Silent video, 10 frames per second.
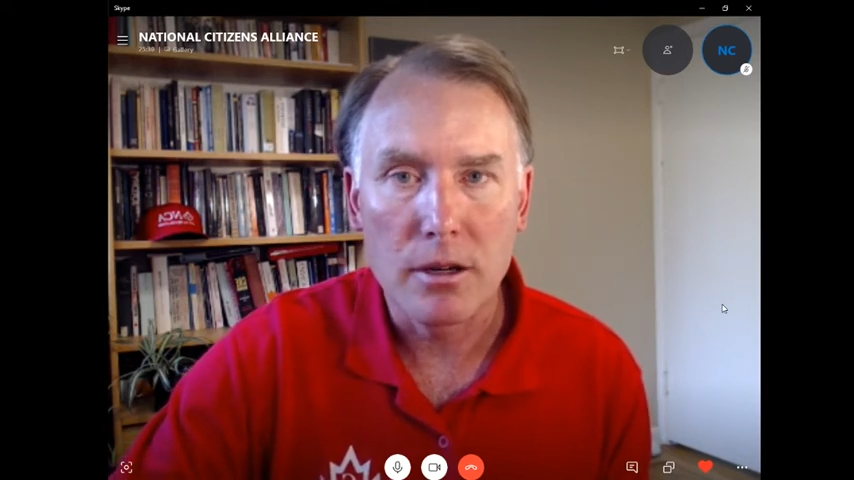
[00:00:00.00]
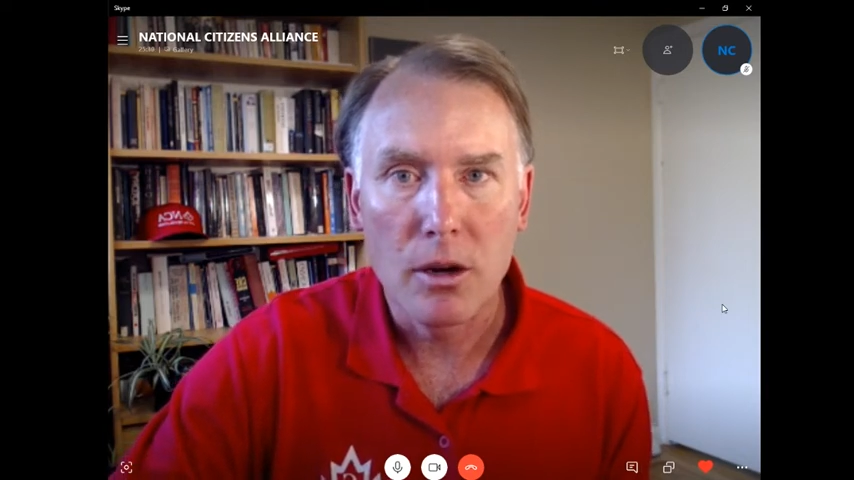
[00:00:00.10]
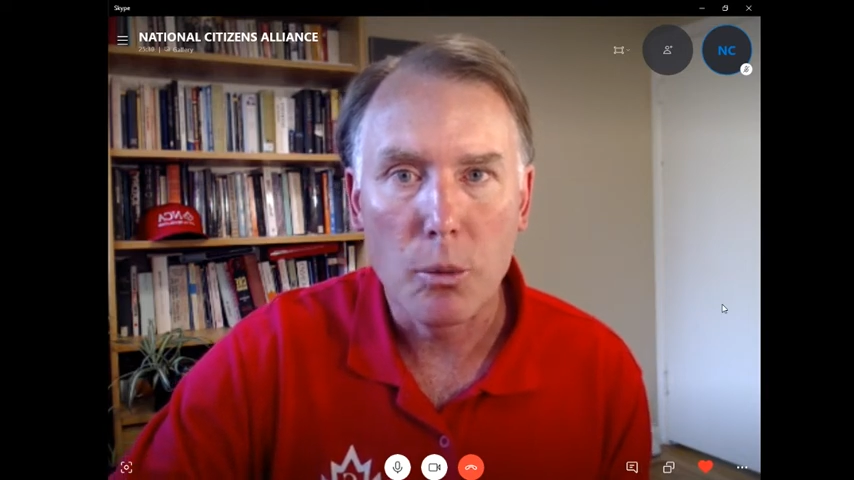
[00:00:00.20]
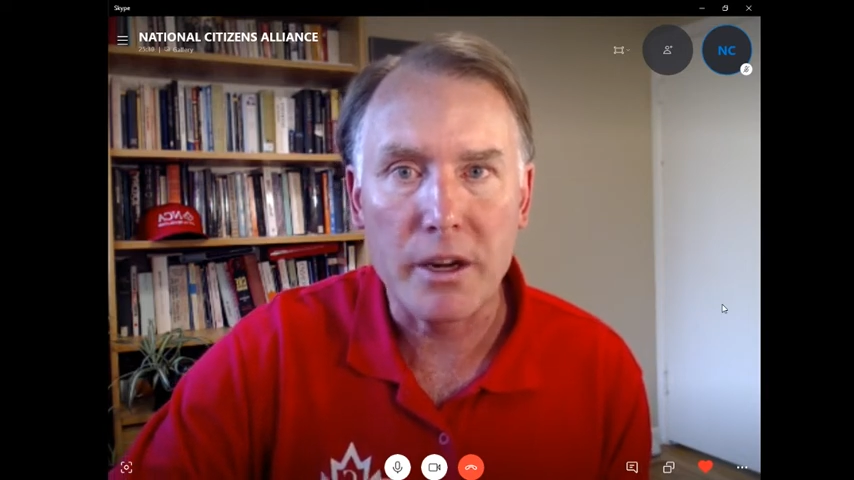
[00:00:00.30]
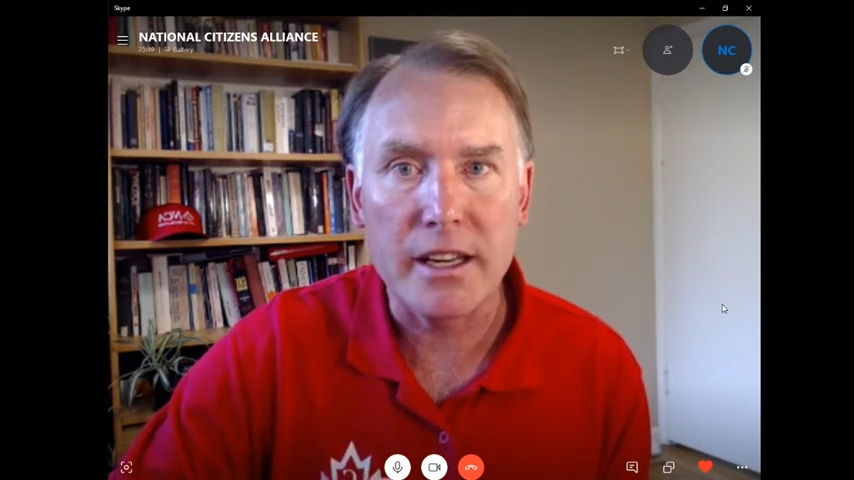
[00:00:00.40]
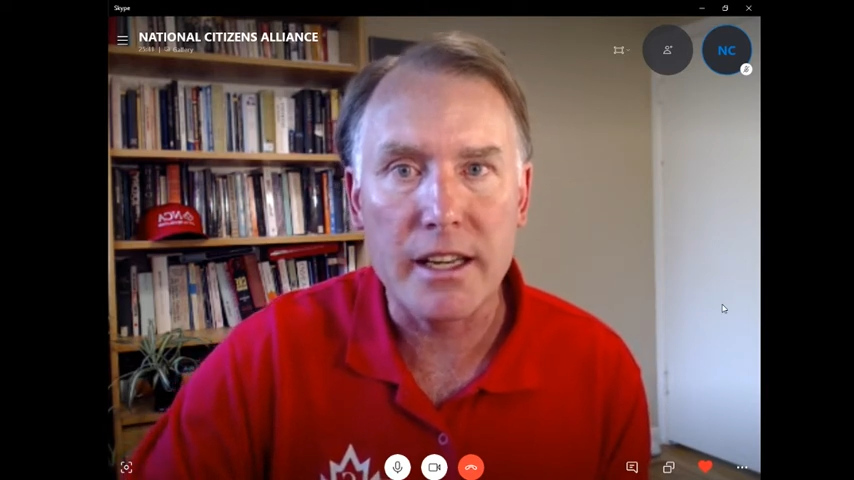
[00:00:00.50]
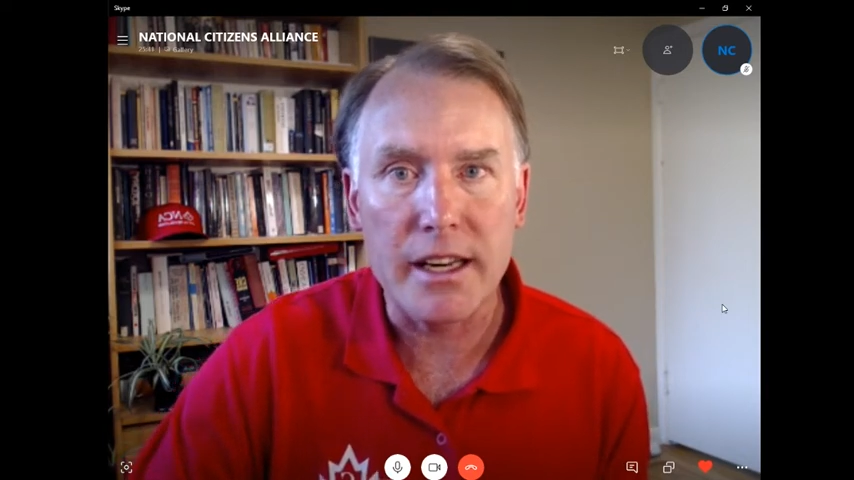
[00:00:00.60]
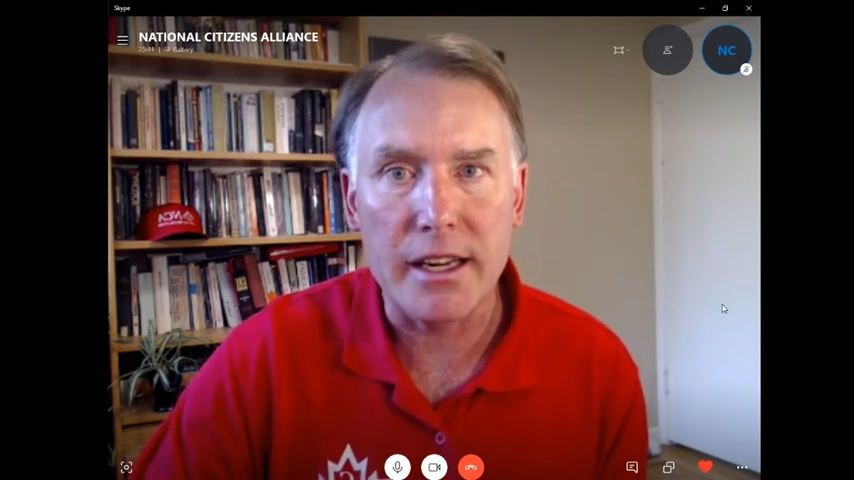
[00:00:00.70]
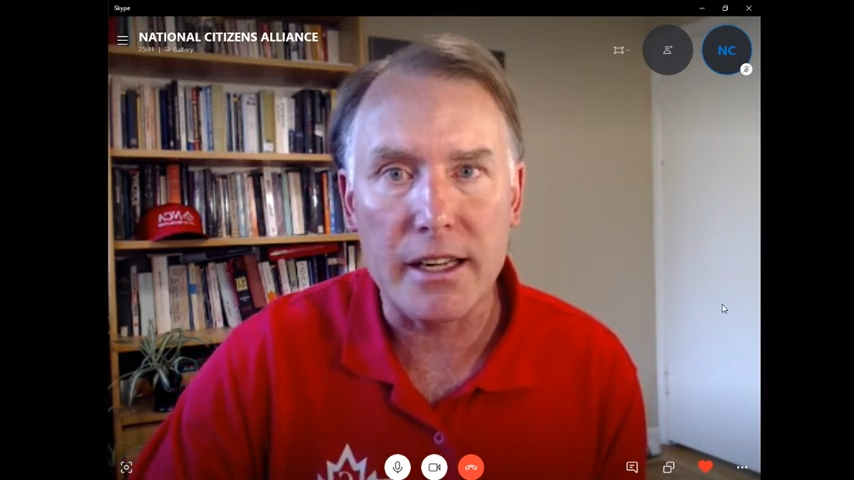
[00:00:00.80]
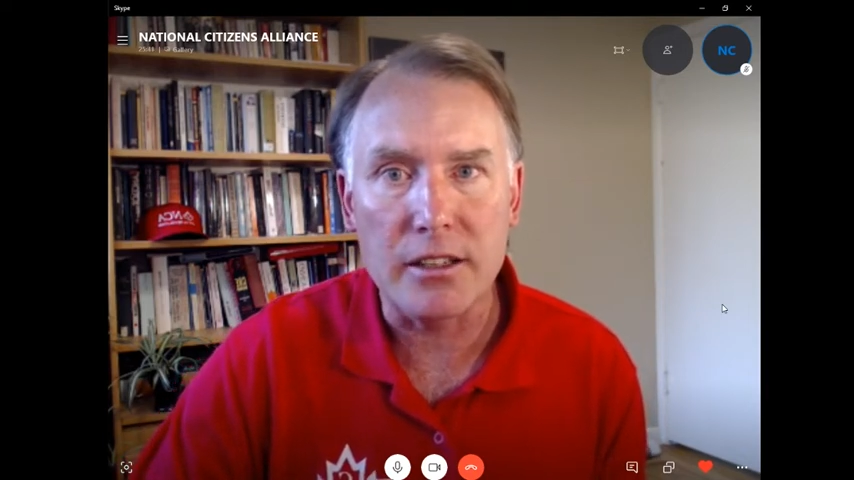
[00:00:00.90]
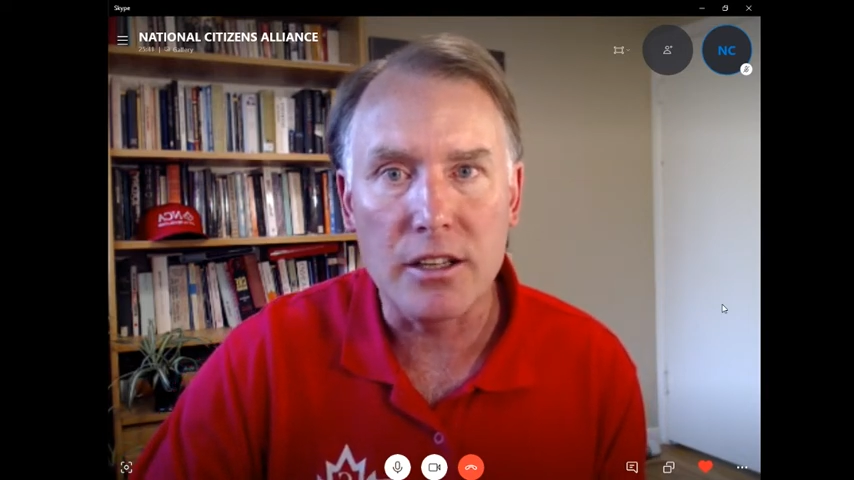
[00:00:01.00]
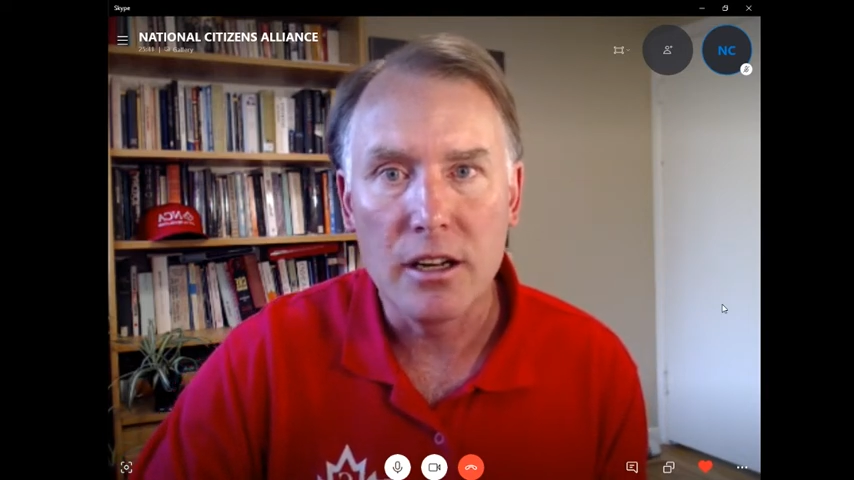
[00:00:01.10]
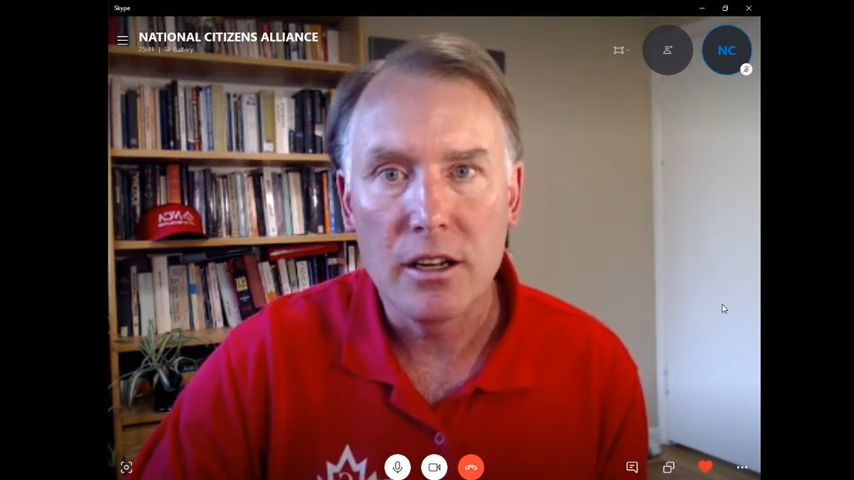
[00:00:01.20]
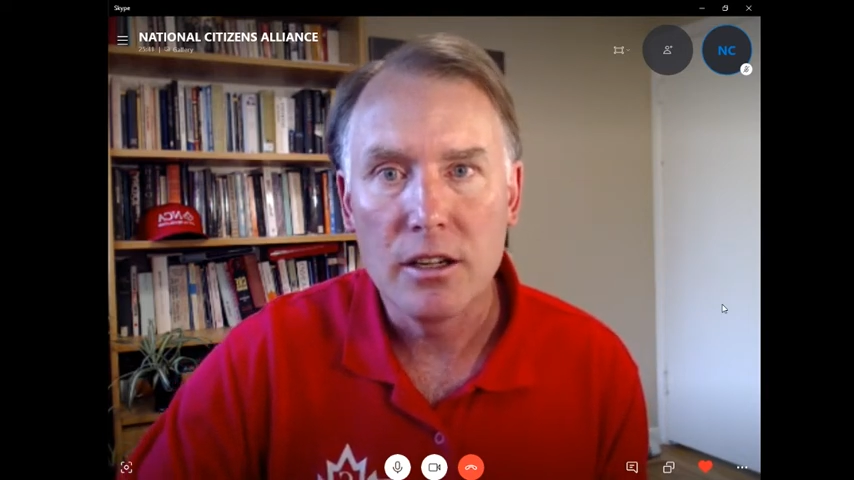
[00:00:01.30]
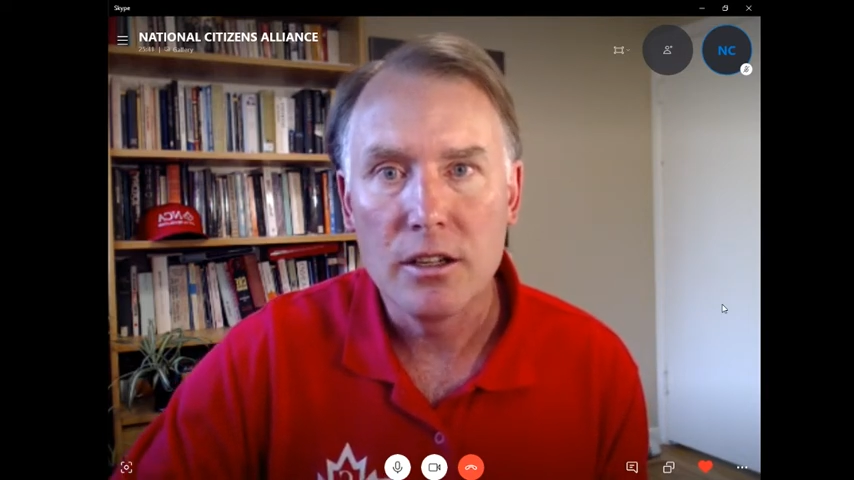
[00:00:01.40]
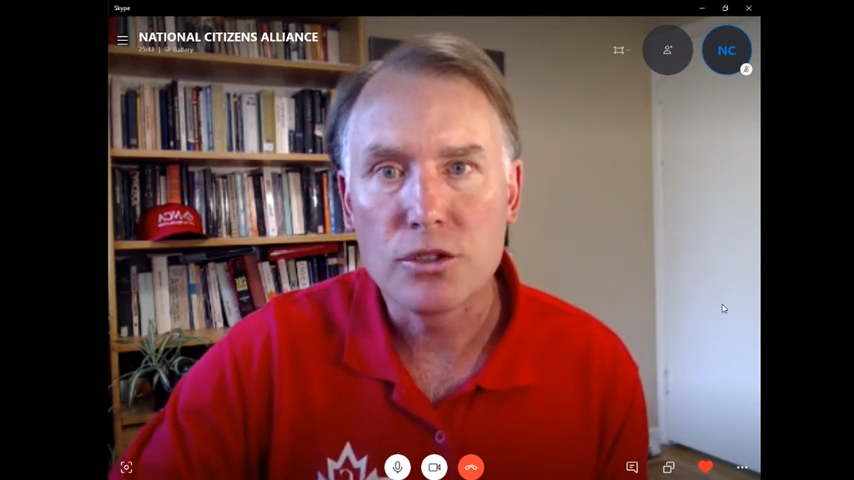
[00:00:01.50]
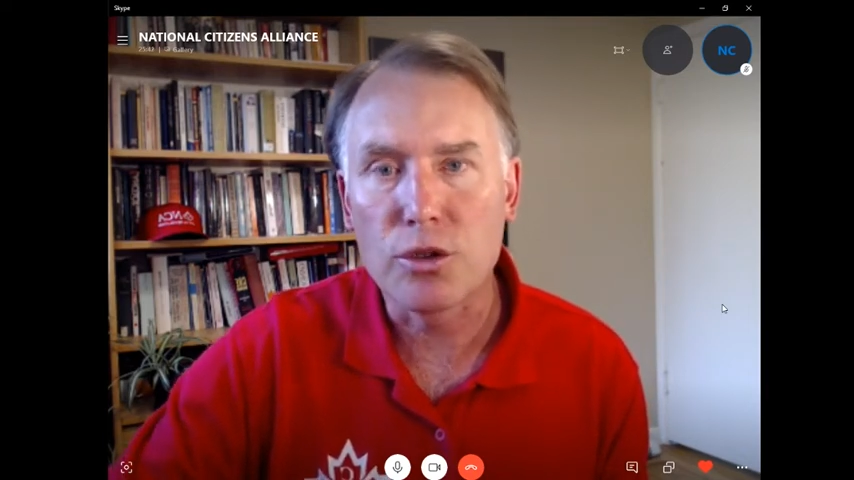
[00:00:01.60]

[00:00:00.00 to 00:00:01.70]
We need to